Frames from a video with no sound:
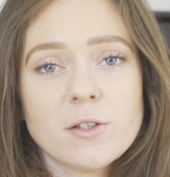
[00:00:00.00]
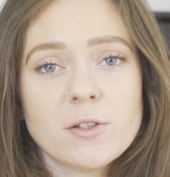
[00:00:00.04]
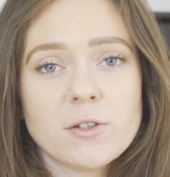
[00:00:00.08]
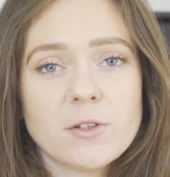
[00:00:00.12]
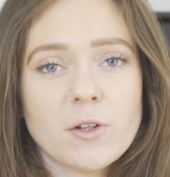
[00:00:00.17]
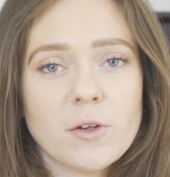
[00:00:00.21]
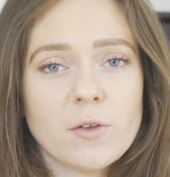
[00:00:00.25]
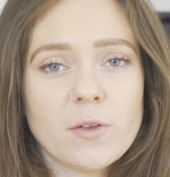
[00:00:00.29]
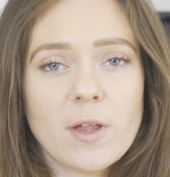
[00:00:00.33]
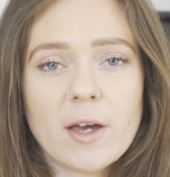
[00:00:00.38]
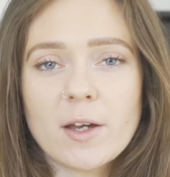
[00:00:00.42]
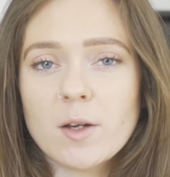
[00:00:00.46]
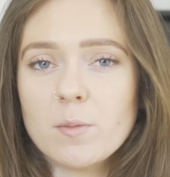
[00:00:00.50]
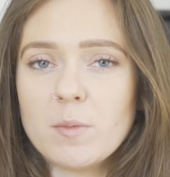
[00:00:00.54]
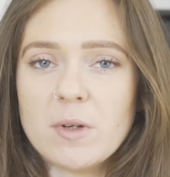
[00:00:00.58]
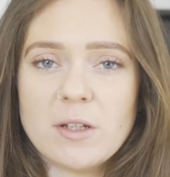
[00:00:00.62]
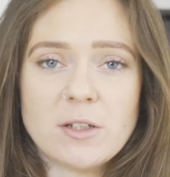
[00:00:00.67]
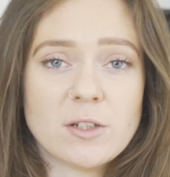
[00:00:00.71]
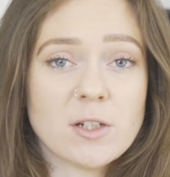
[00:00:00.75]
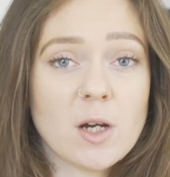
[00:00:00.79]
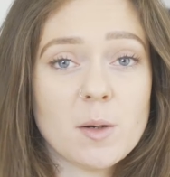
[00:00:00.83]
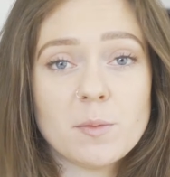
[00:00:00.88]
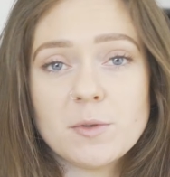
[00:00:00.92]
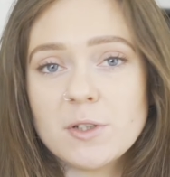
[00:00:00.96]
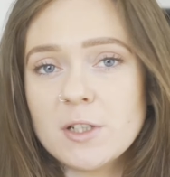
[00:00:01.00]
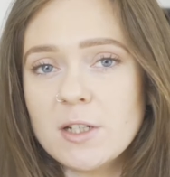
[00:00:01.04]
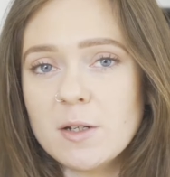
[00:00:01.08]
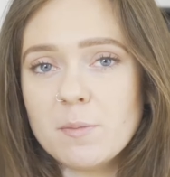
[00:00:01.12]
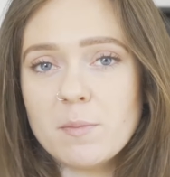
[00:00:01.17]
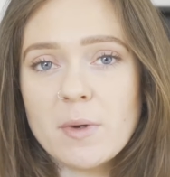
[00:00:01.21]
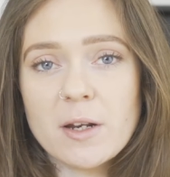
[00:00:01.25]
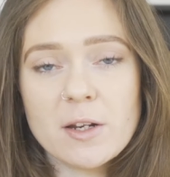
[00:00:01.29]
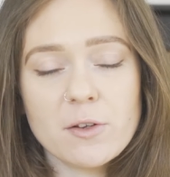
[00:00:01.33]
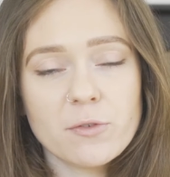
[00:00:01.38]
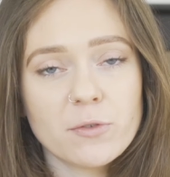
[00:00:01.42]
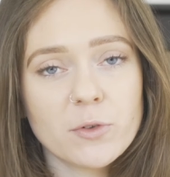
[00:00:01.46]
So that can be interpreted
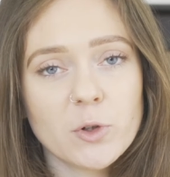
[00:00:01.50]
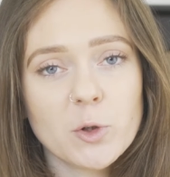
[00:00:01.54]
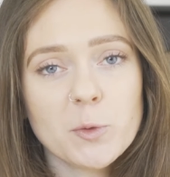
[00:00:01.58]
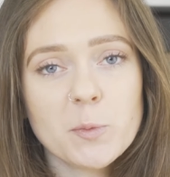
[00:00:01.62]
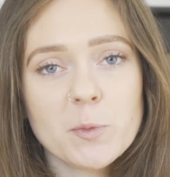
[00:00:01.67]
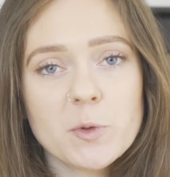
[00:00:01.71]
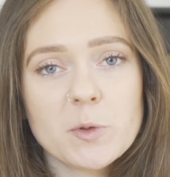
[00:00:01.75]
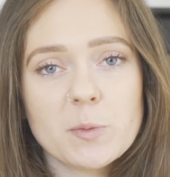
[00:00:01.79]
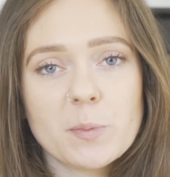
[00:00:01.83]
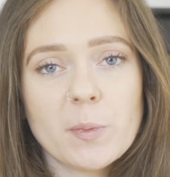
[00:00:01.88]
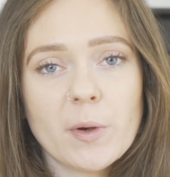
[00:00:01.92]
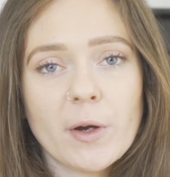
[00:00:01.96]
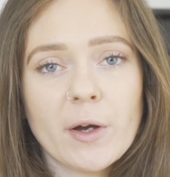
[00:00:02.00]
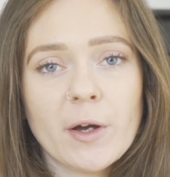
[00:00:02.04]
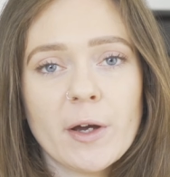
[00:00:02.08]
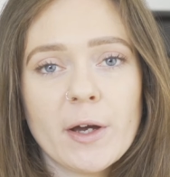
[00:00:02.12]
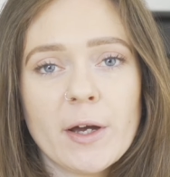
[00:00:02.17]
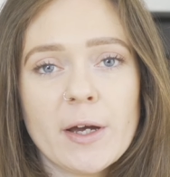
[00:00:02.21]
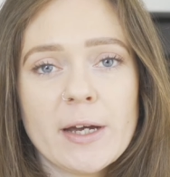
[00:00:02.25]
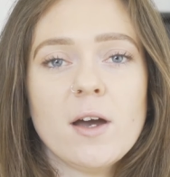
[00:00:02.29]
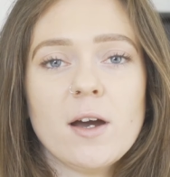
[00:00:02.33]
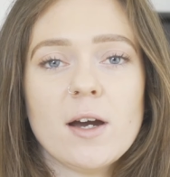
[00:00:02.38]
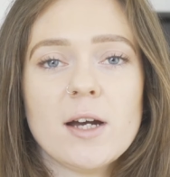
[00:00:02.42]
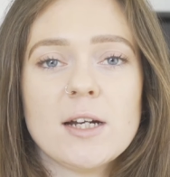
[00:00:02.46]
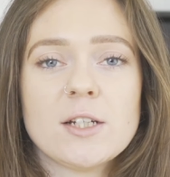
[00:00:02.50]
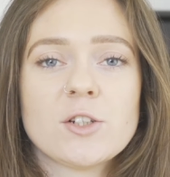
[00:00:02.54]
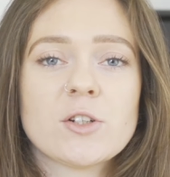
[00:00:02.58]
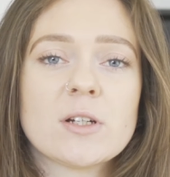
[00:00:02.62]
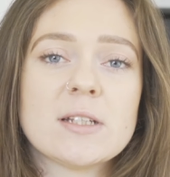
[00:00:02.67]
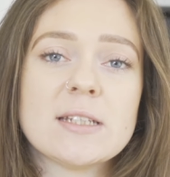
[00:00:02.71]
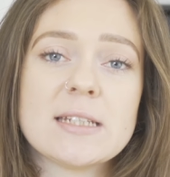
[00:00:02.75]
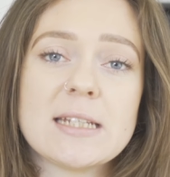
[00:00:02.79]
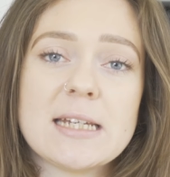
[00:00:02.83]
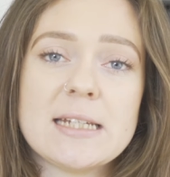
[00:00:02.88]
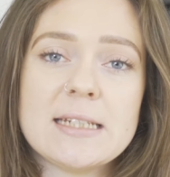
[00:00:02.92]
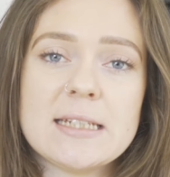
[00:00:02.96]
in many forms, but I
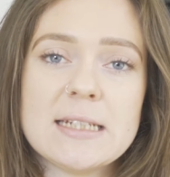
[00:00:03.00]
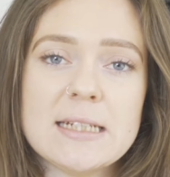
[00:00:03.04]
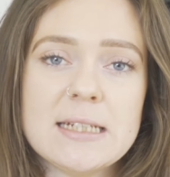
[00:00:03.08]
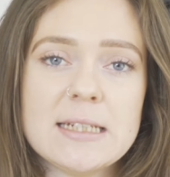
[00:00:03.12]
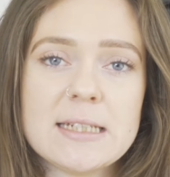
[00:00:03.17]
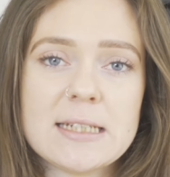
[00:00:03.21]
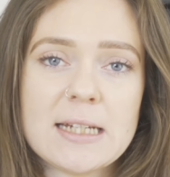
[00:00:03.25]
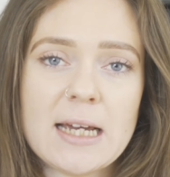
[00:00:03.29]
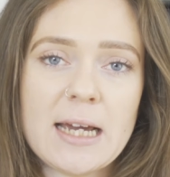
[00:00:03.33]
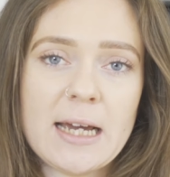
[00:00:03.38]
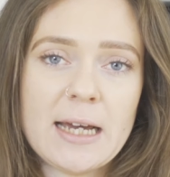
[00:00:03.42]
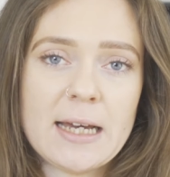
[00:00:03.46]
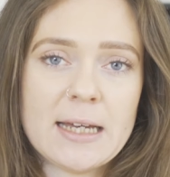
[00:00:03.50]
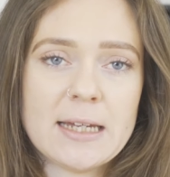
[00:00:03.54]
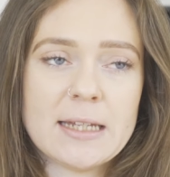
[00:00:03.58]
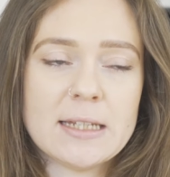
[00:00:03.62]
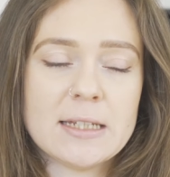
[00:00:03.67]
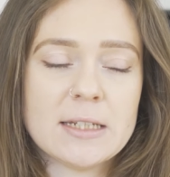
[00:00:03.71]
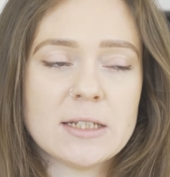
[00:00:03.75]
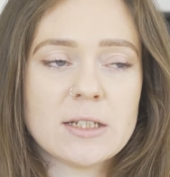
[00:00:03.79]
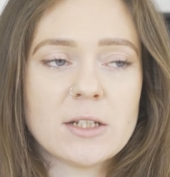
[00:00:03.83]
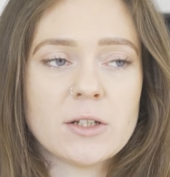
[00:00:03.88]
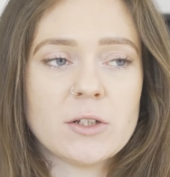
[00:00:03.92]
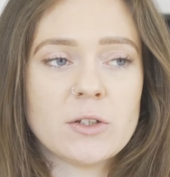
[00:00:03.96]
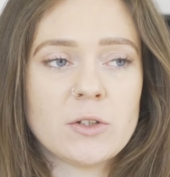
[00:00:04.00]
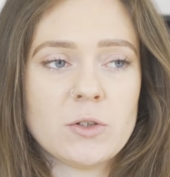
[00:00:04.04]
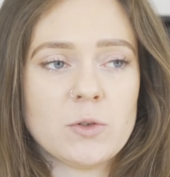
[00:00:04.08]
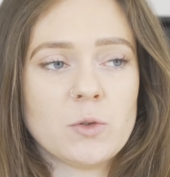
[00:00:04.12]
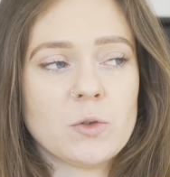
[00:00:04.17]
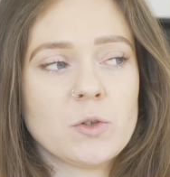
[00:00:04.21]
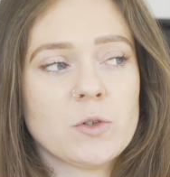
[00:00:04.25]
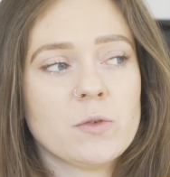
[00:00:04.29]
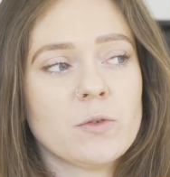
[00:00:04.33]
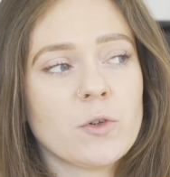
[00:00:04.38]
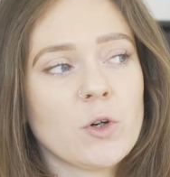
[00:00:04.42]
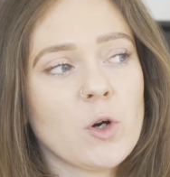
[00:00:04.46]
translate it as a
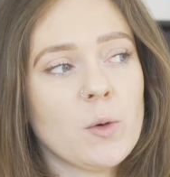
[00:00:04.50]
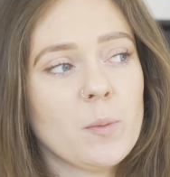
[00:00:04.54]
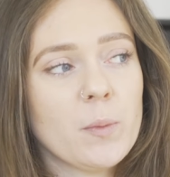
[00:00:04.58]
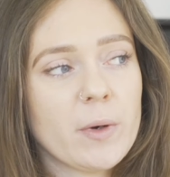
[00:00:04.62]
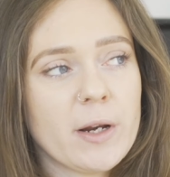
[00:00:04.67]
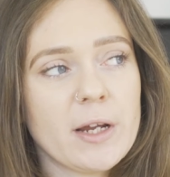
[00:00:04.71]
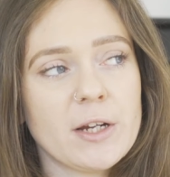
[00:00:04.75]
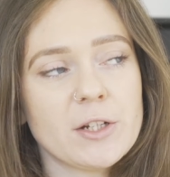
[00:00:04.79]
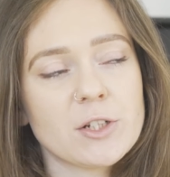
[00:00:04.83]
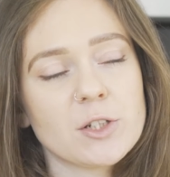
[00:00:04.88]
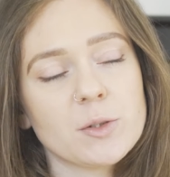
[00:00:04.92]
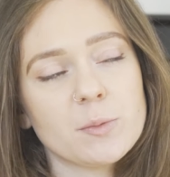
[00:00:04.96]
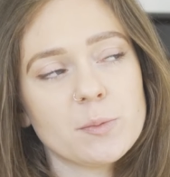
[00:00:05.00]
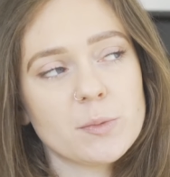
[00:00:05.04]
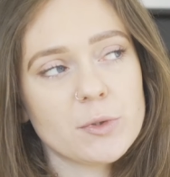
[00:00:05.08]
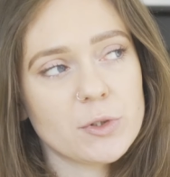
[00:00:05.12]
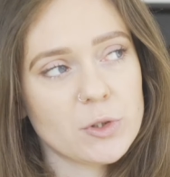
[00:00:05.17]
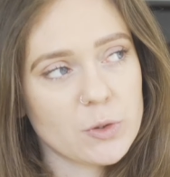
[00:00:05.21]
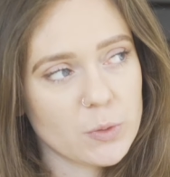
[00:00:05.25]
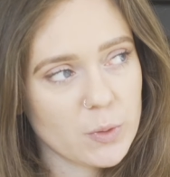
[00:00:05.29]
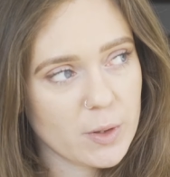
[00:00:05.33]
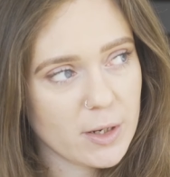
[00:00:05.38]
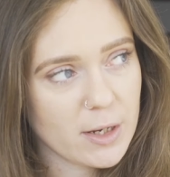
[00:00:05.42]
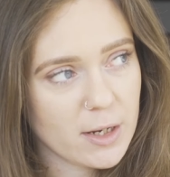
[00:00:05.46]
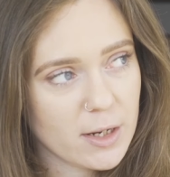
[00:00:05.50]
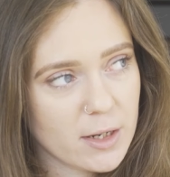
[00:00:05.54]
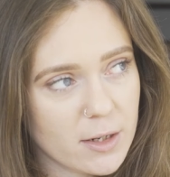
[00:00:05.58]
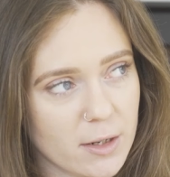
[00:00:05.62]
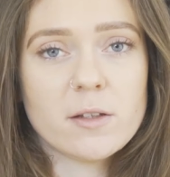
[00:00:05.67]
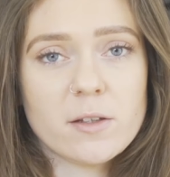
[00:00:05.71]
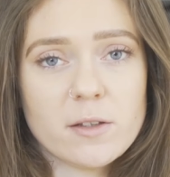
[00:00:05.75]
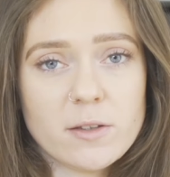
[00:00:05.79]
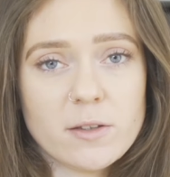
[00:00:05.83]
sort of a combination between